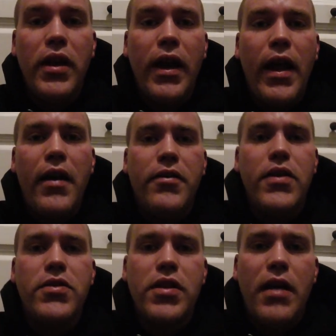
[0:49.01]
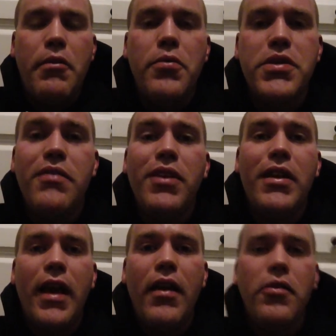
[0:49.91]
And this time I wasn't even
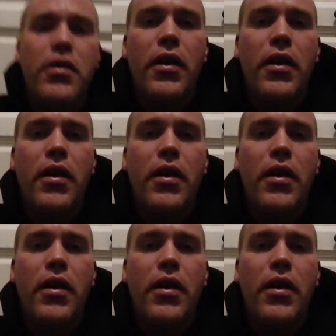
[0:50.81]
inhaling,